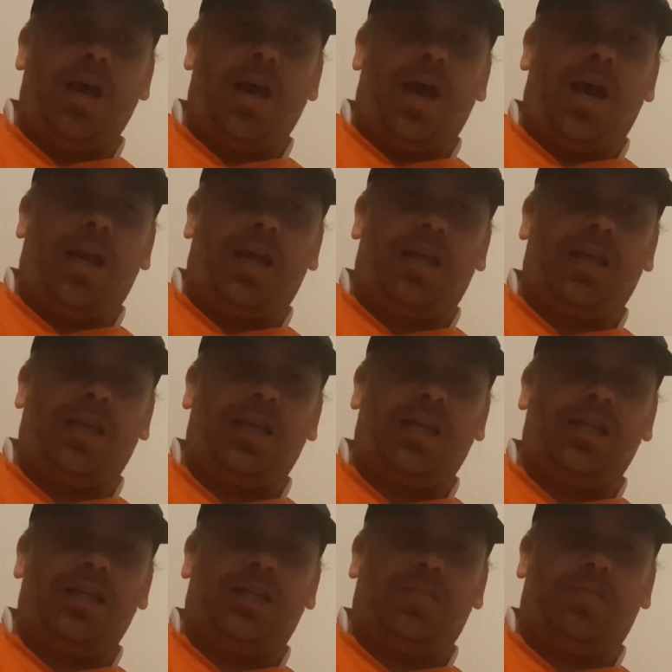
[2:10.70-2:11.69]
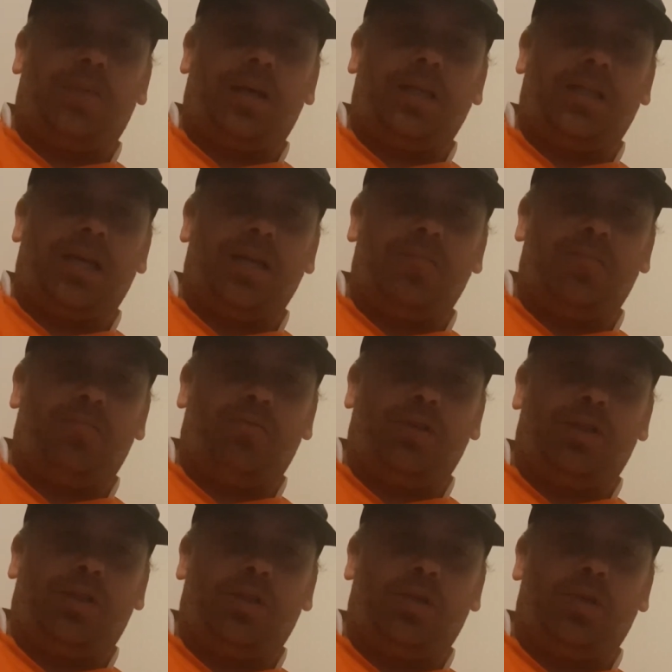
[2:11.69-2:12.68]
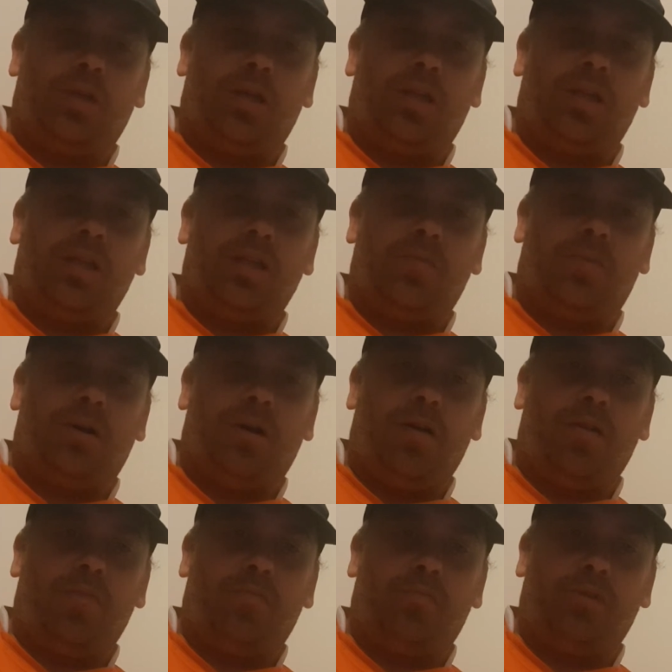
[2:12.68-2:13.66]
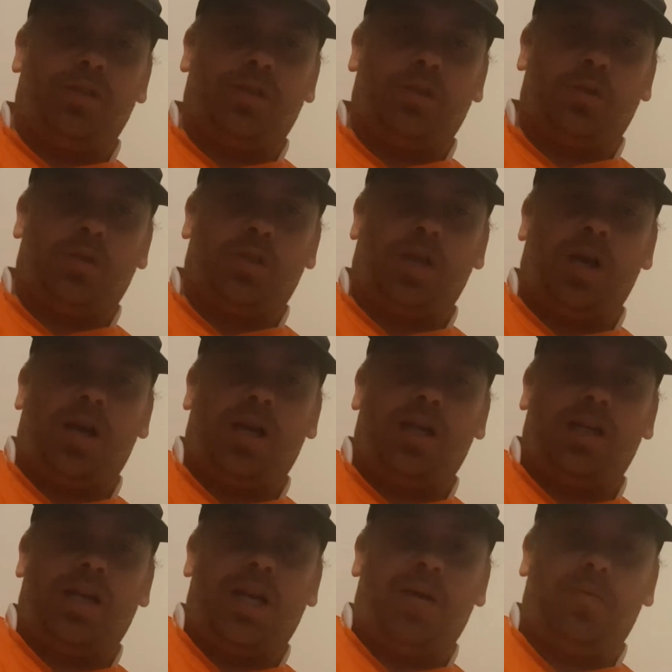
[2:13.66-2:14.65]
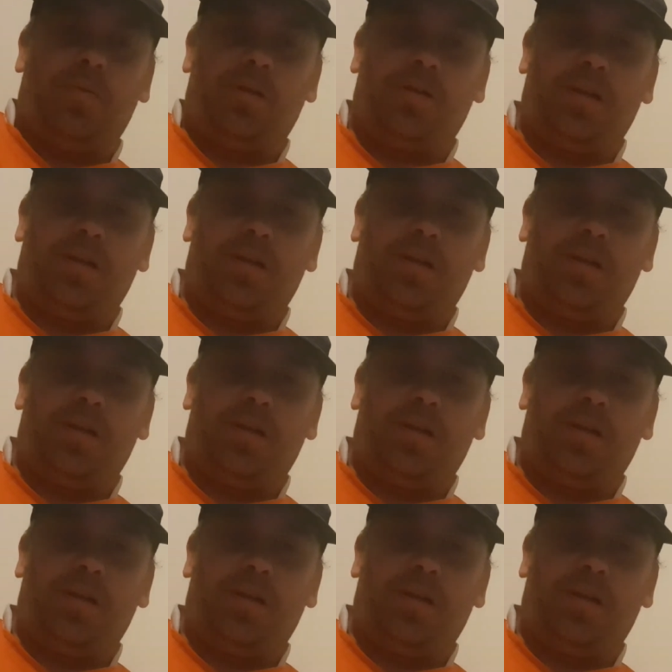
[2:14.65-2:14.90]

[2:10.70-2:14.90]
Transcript: And I think he's based out of Bristol, and I think he's part of the Bristol Cycling Club.